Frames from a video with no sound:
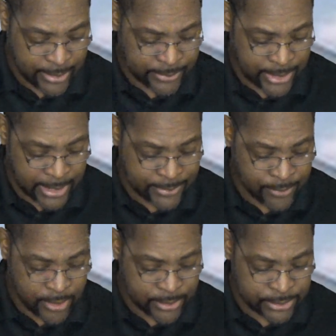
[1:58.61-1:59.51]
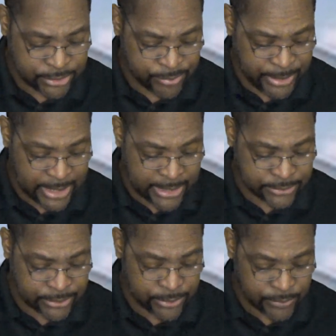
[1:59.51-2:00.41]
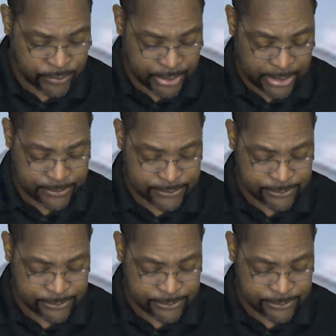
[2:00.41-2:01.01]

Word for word: and thy darkness be as the noonday.